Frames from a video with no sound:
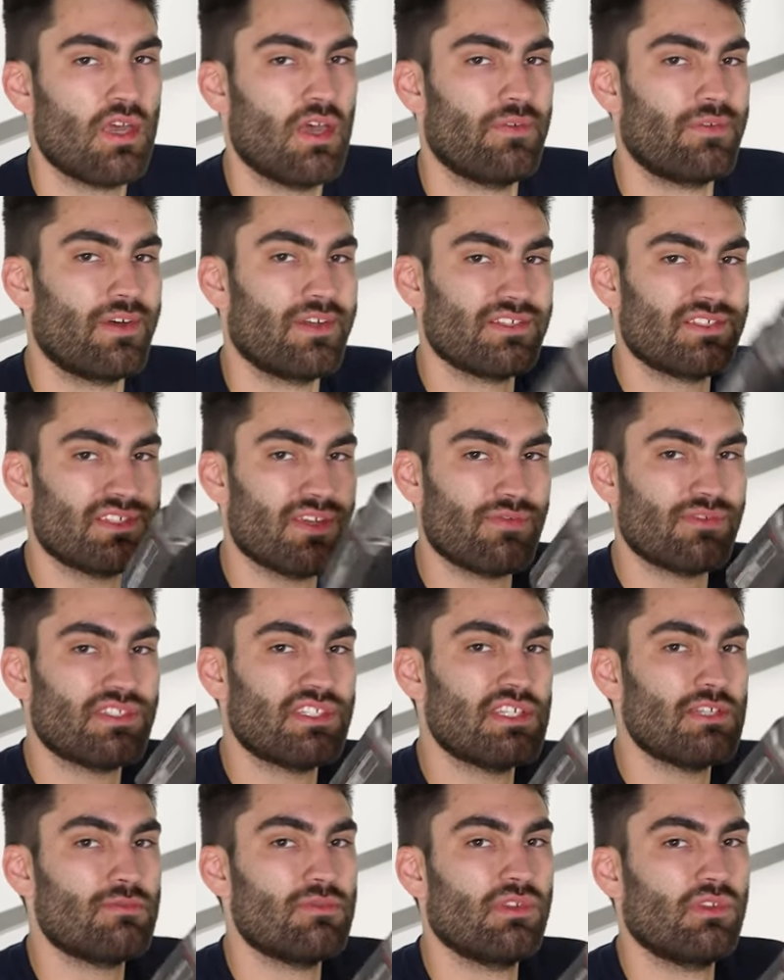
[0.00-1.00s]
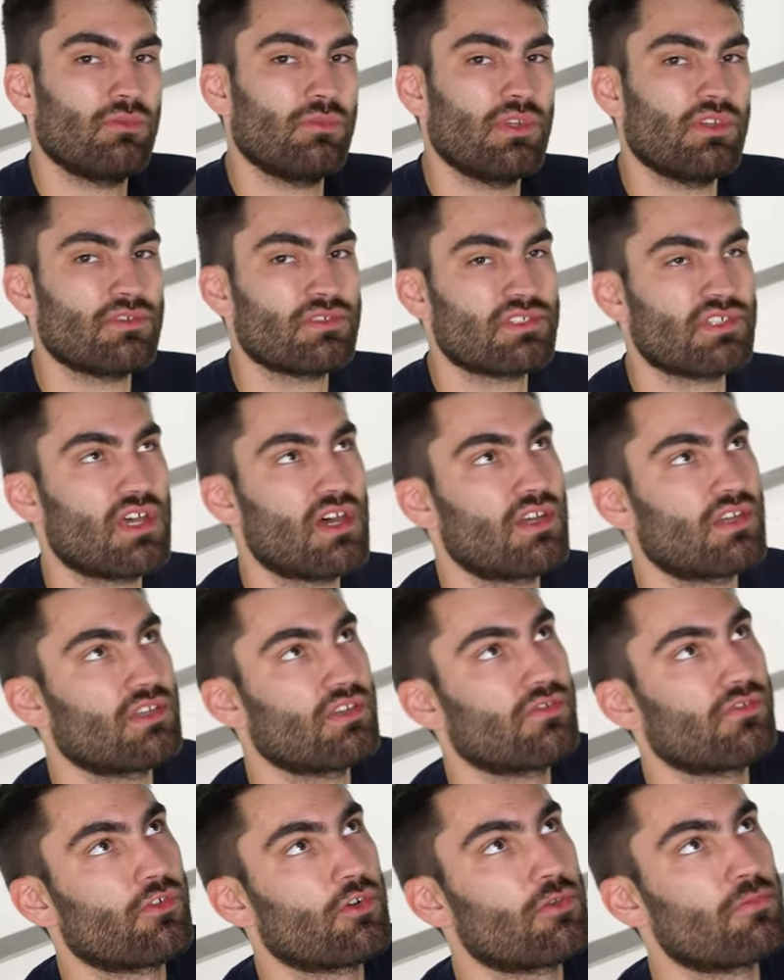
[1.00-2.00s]
We've got a 17 millimeter
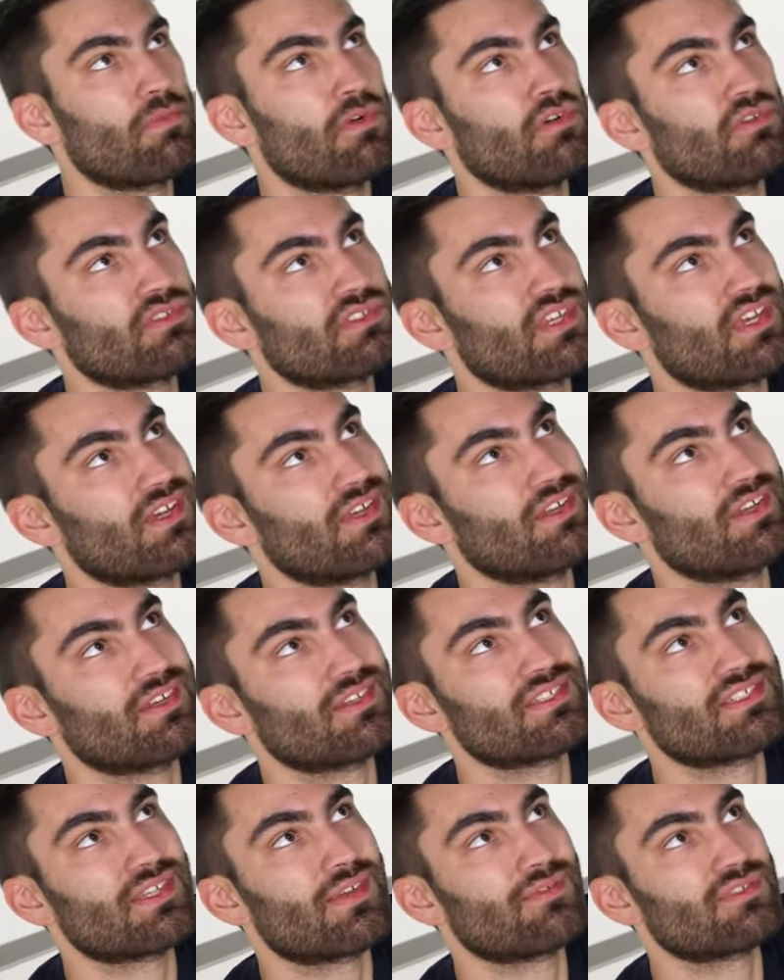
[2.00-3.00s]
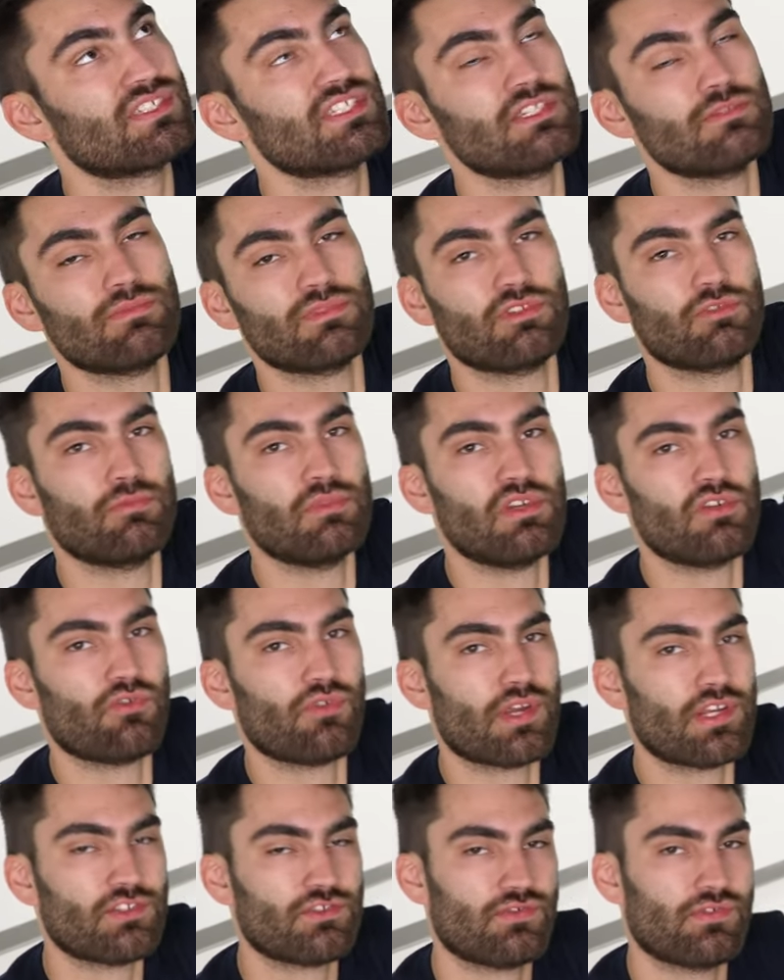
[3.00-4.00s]
socket for our bolt side and a 17 millimeter
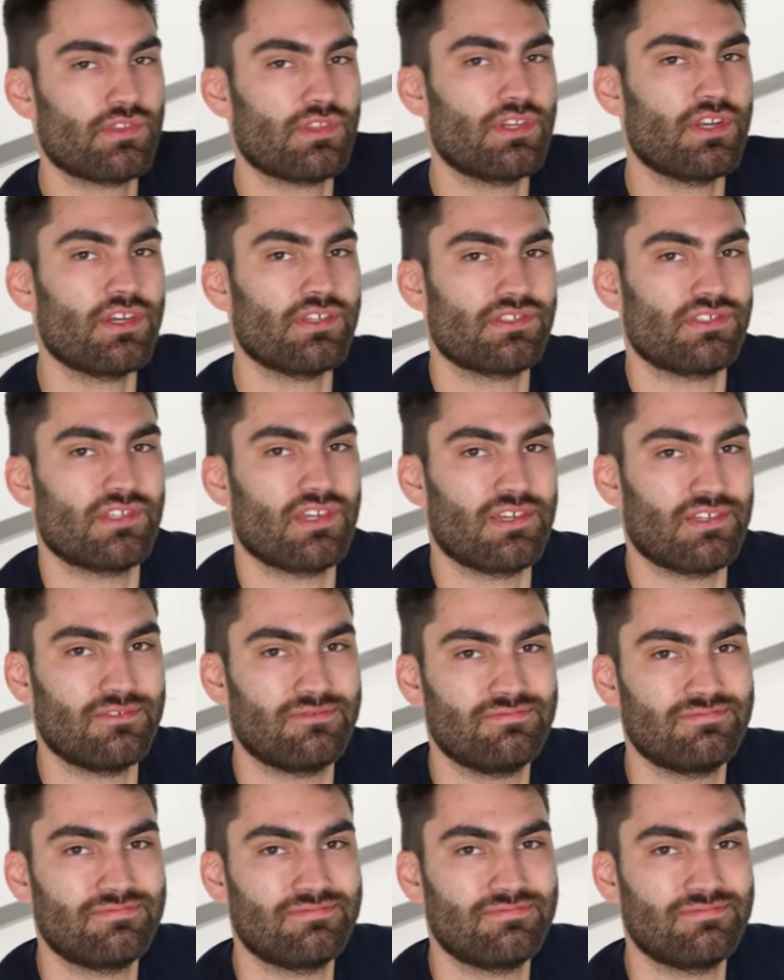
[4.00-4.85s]
wrench for the nut side.